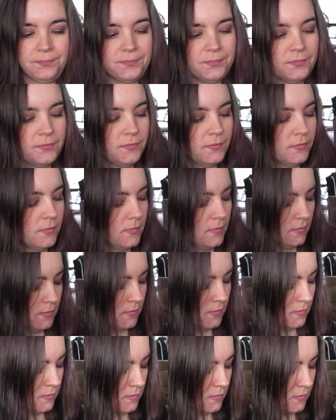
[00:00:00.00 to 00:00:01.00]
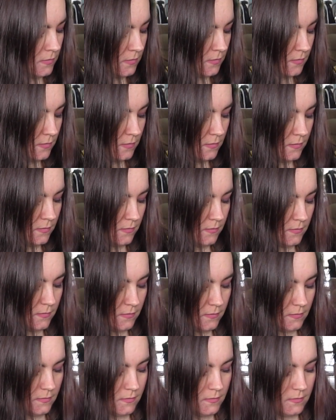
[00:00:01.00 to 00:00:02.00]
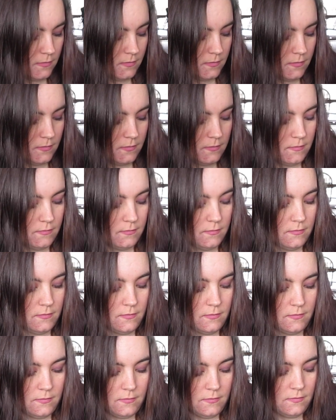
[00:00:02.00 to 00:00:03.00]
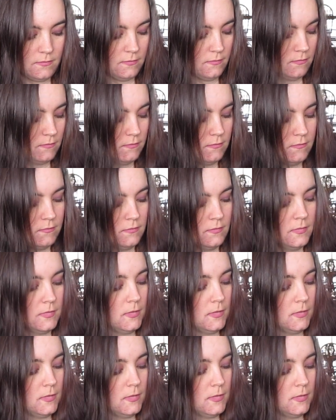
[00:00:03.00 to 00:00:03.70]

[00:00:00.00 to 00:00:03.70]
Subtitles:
Nothing is said.